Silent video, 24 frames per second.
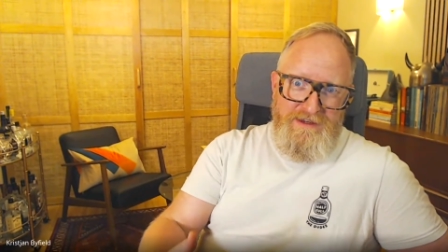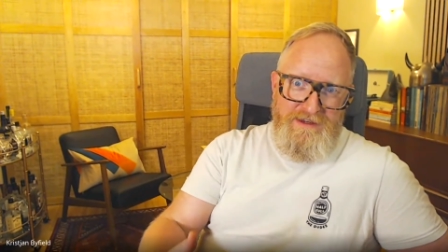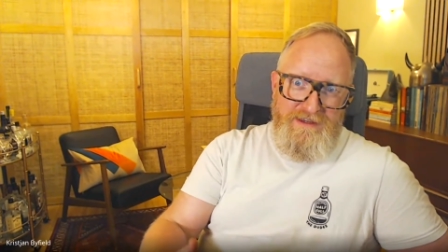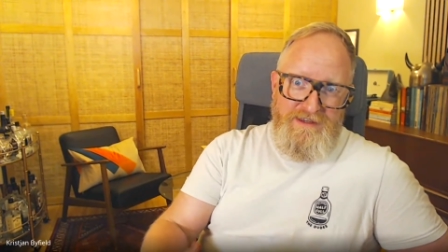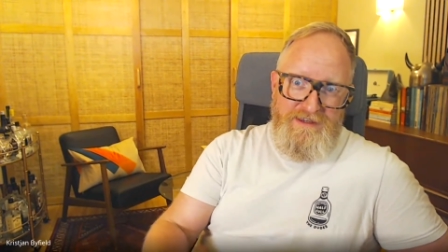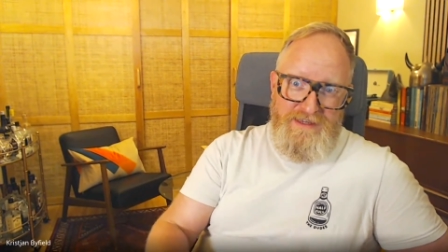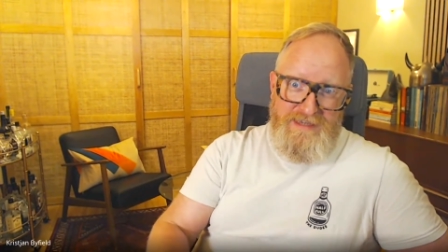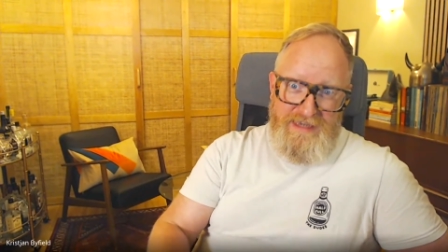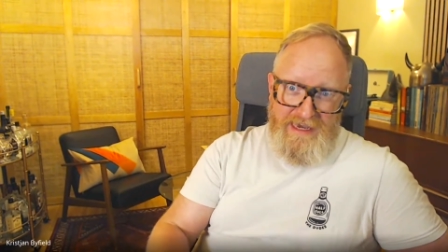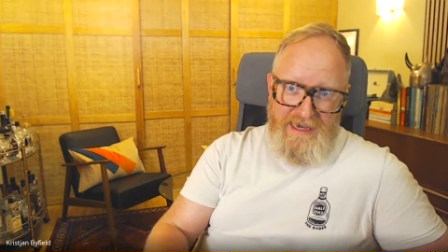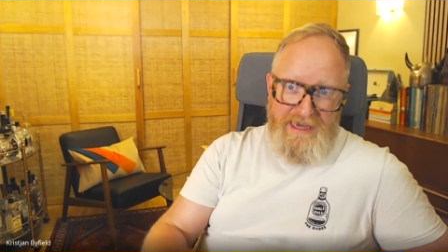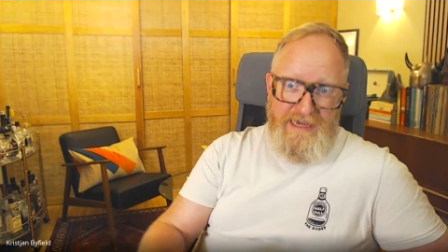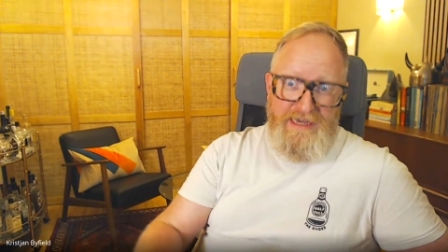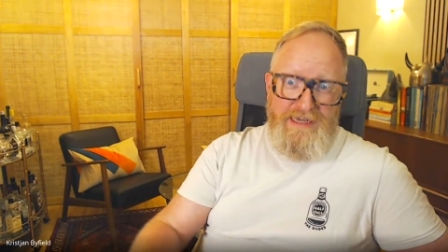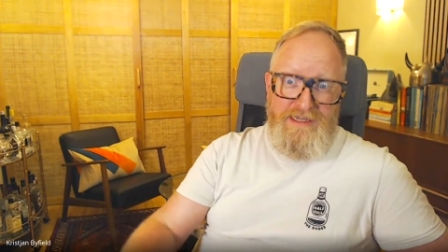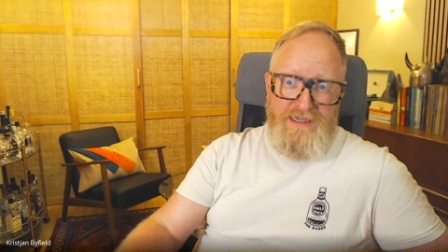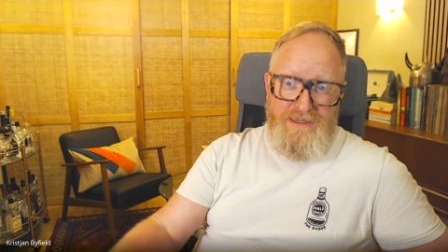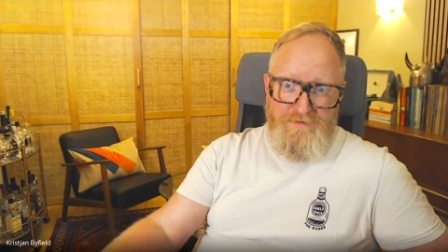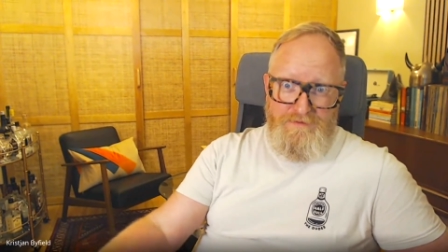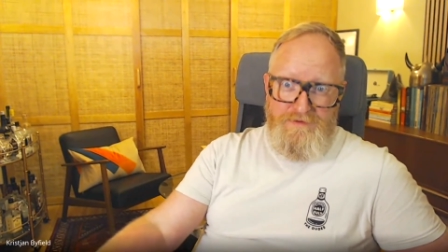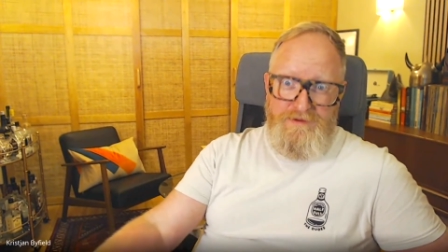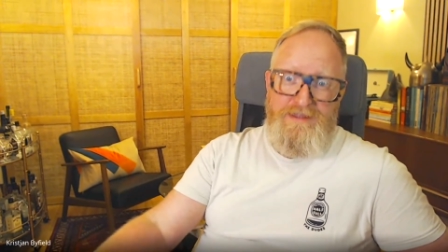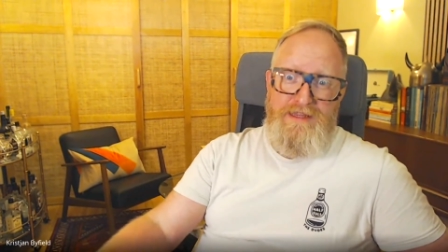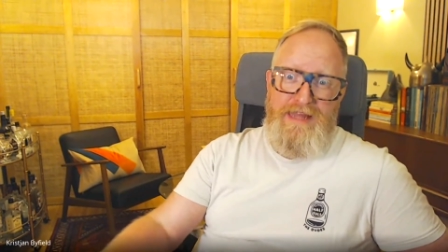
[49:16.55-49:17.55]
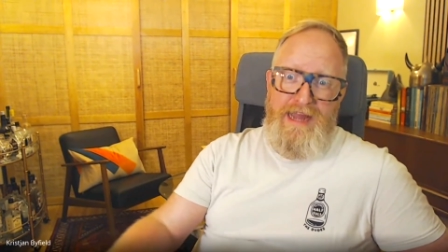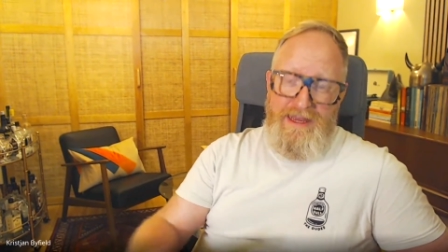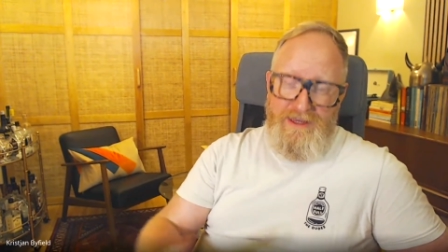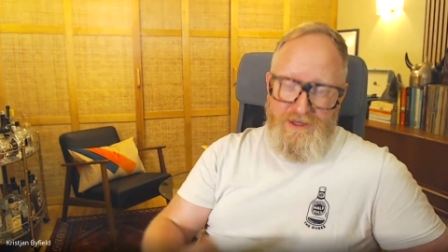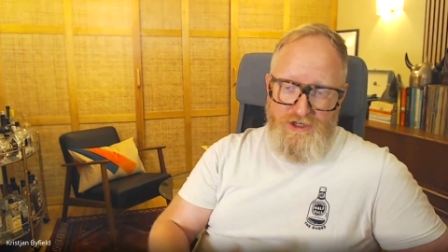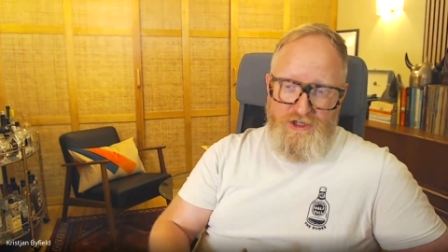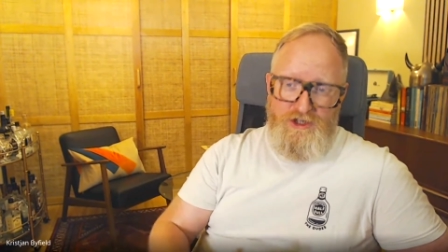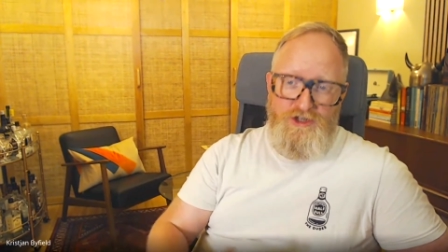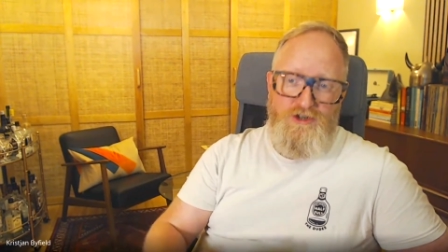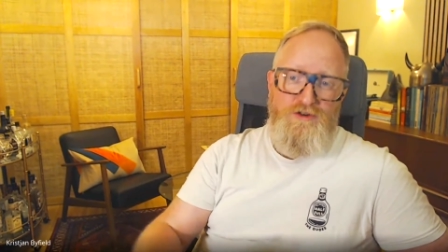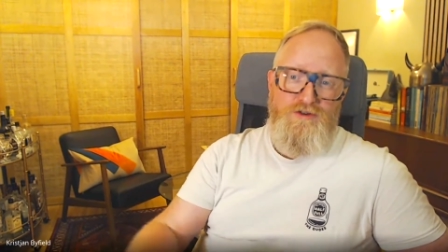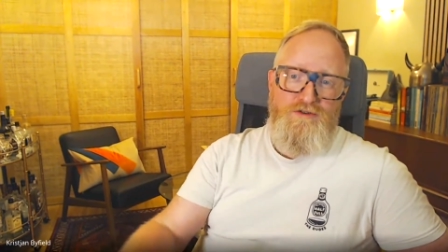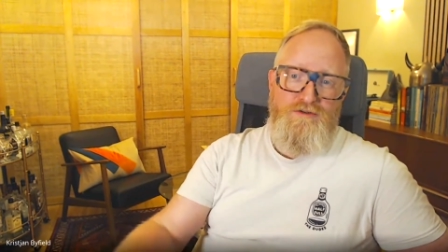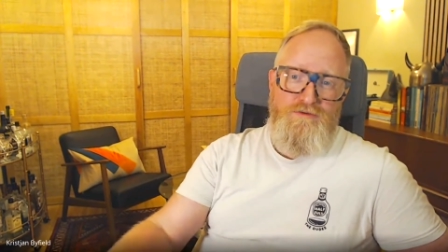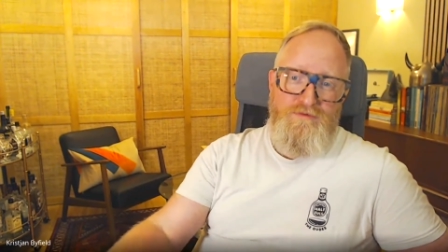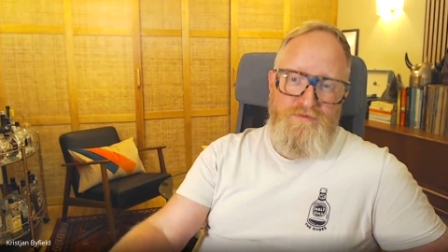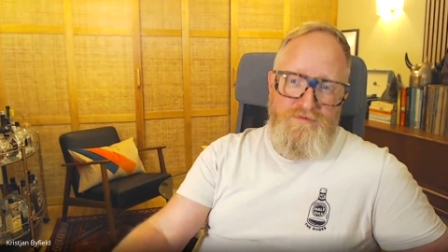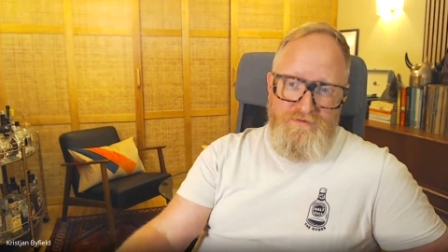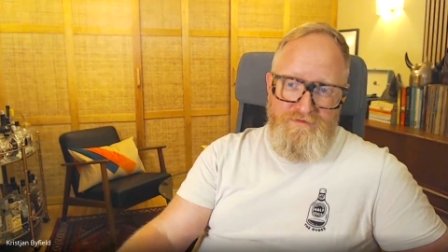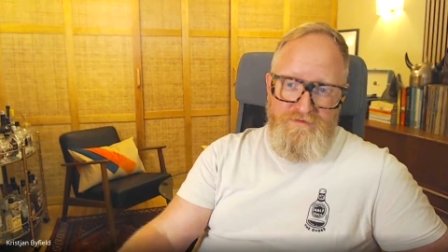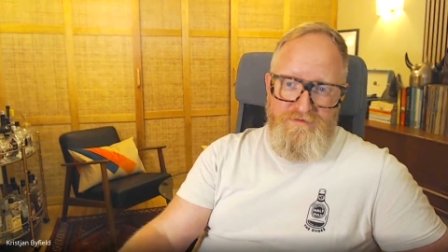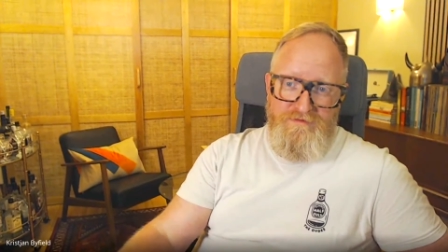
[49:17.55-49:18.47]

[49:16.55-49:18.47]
seeing a substantial